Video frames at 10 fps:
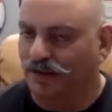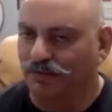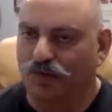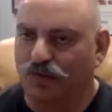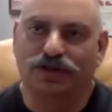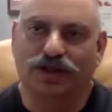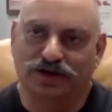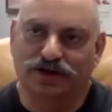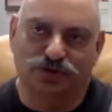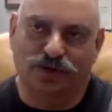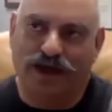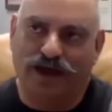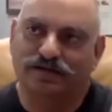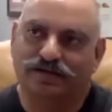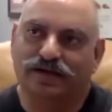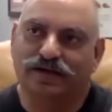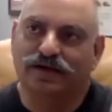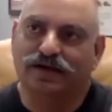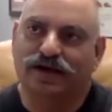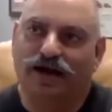more than a 2x,
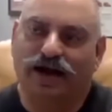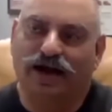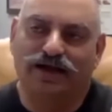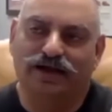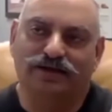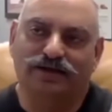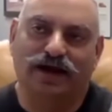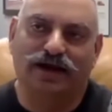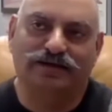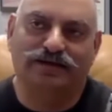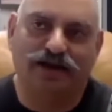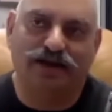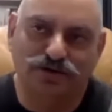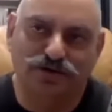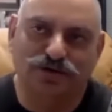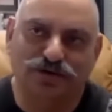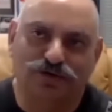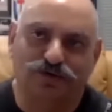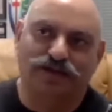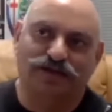I tend
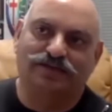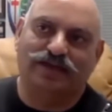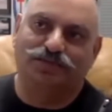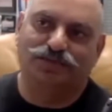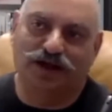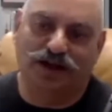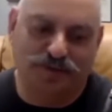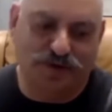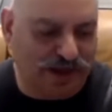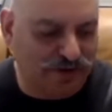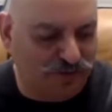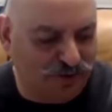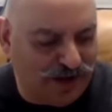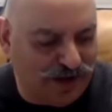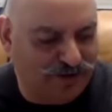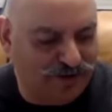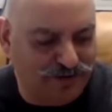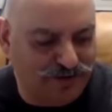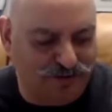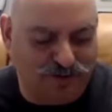to be skeptical because
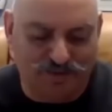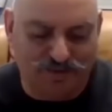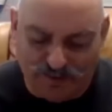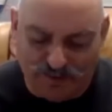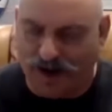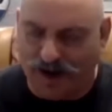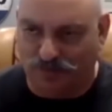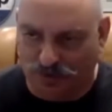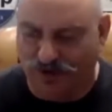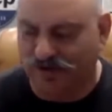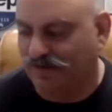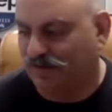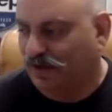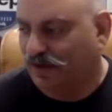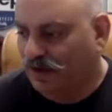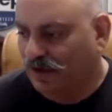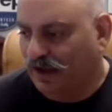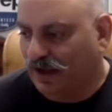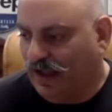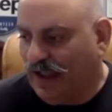the way my mind works,
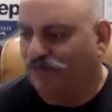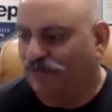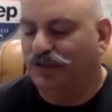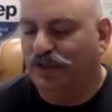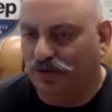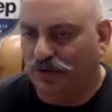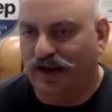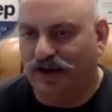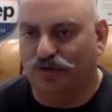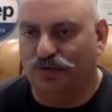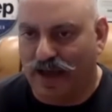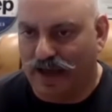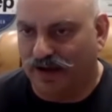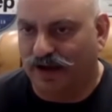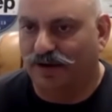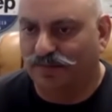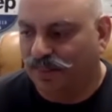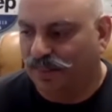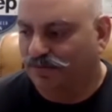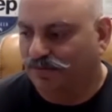everything related to Meta
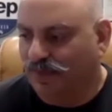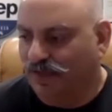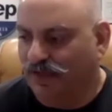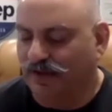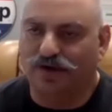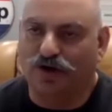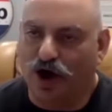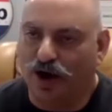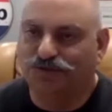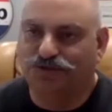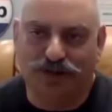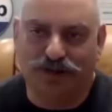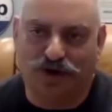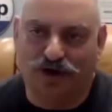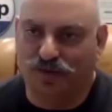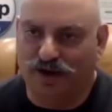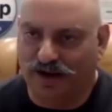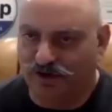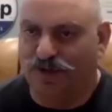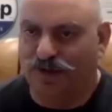is an option I'm not
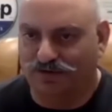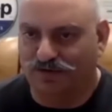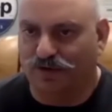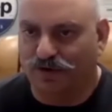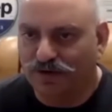willing to pay for.